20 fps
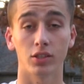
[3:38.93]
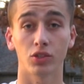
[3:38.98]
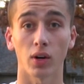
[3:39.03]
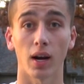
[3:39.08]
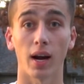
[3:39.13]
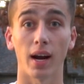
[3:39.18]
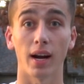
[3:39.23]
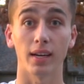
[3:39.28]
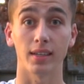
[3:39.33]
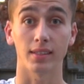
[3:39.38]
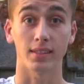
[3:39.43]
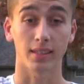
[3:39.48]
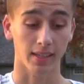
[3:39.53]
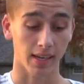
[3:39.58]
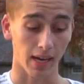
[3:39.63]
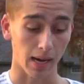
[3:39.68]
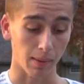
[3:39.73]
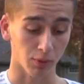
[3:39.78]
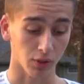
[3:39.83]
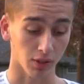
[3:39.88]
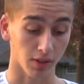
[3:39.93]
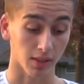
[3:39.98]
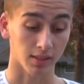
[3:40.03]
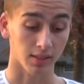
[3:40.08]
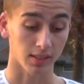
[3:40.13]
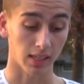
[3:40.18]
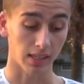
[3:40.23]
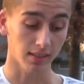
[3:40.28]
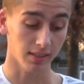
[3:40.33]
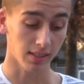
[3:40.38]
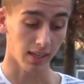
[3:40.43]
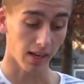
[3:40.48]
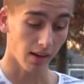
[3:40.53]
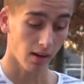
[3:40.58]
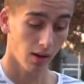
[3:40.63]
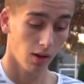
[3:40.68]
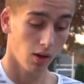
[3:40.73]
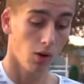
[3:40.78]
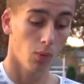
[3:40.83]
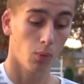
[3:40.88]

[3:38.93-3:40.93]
try to capture the sunset